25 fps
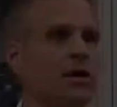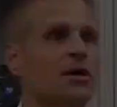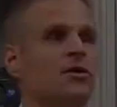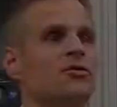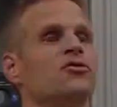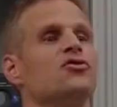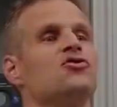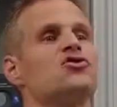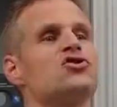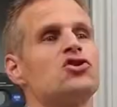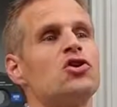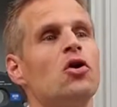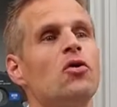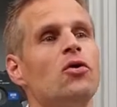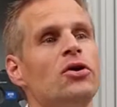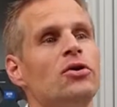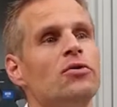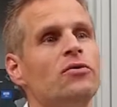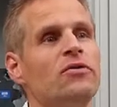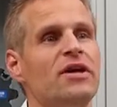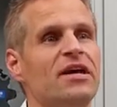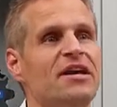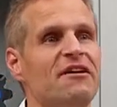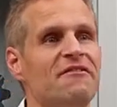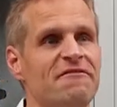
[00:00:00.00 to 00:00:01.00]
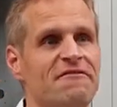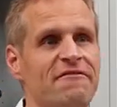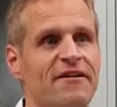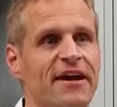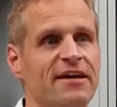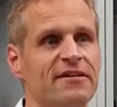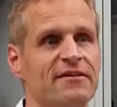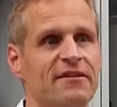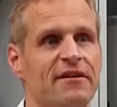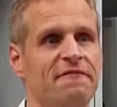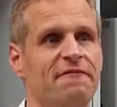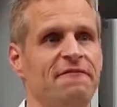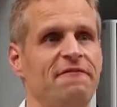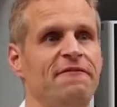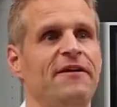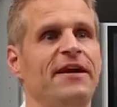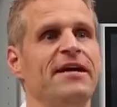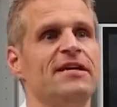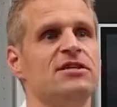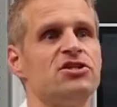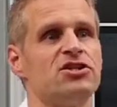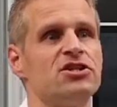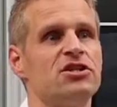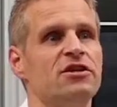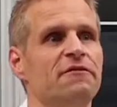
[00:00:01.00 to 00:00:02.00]
To show you the effect that
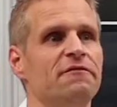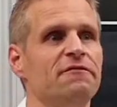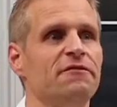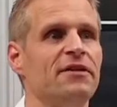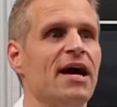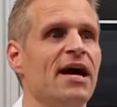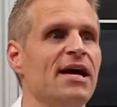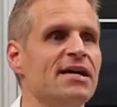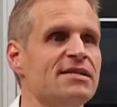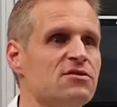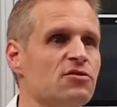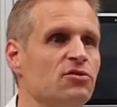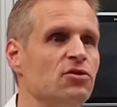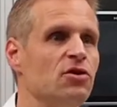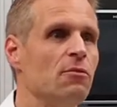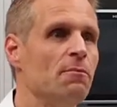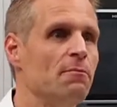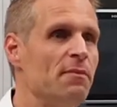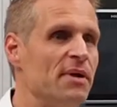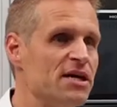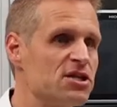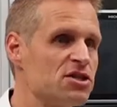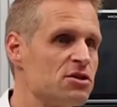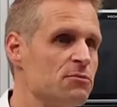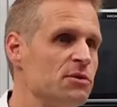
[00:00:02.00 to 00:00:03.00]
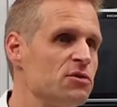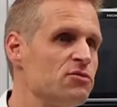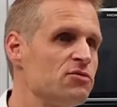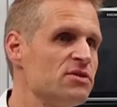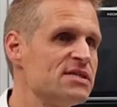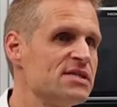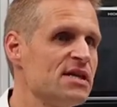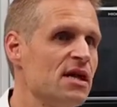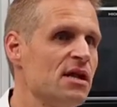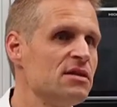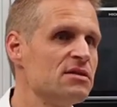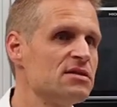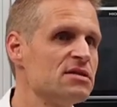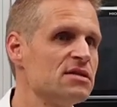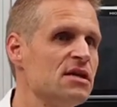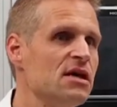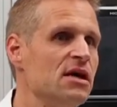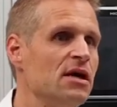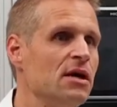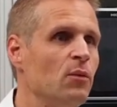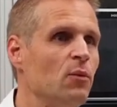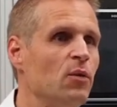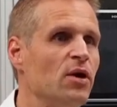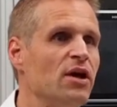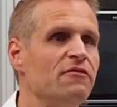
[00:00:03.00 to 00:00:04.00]
phase shift has on your measurement results,
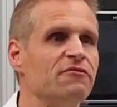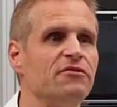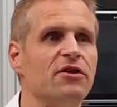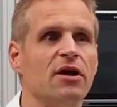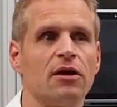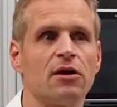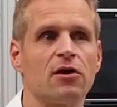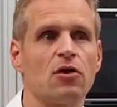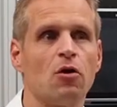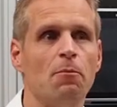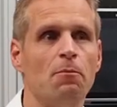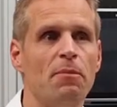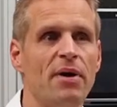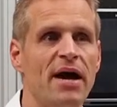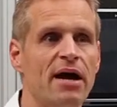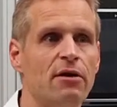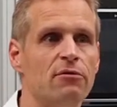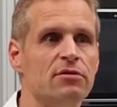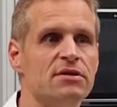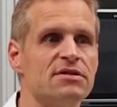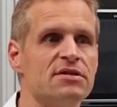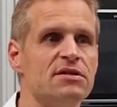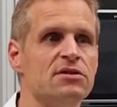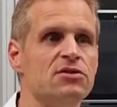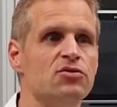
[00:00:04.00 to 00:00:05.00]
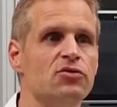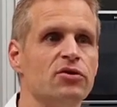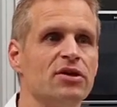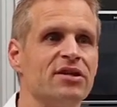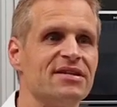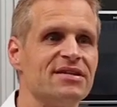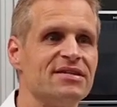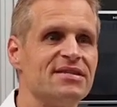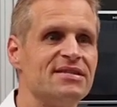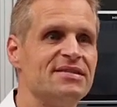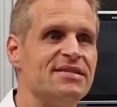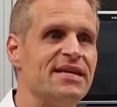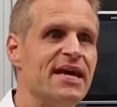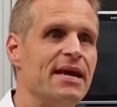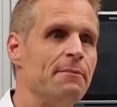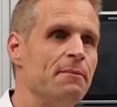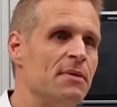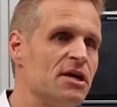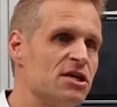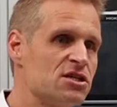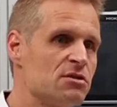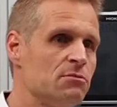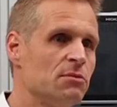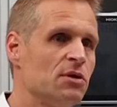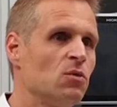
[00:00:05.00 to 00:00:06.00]
we have done a comparison doing the same
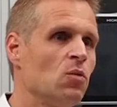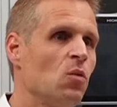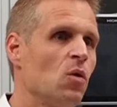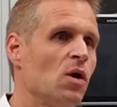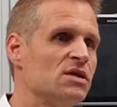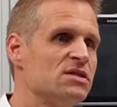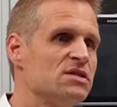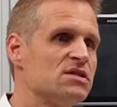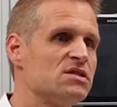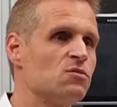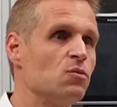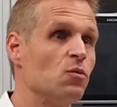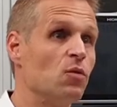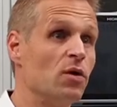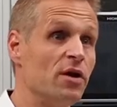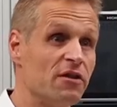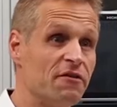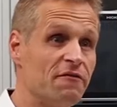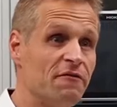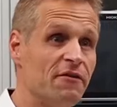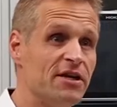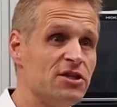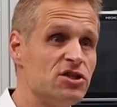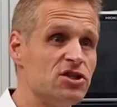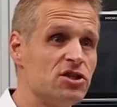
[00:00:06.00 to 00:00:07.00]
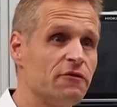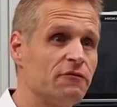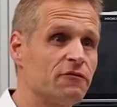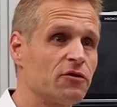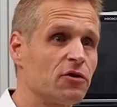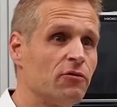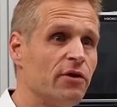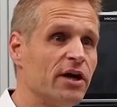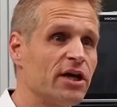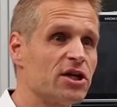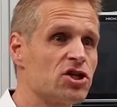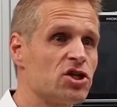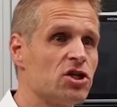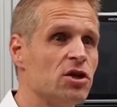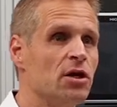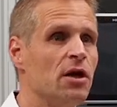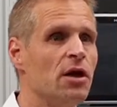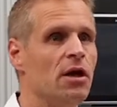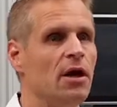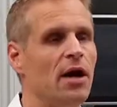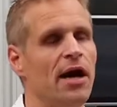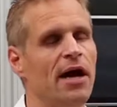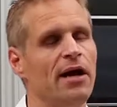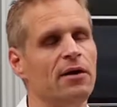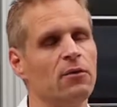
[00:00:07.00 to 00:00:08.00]
measurement once with phase shift correction
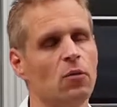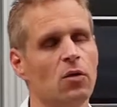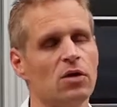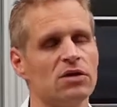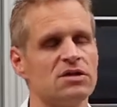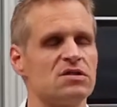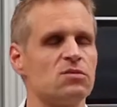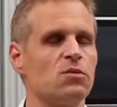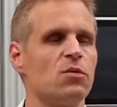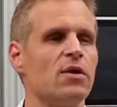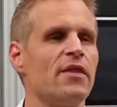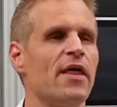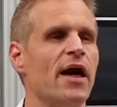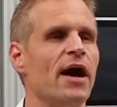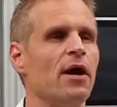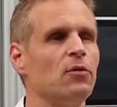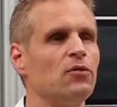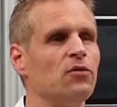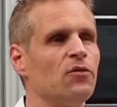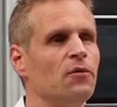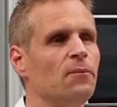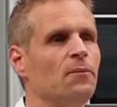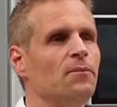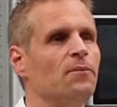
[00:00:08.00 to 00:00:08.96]
and once without.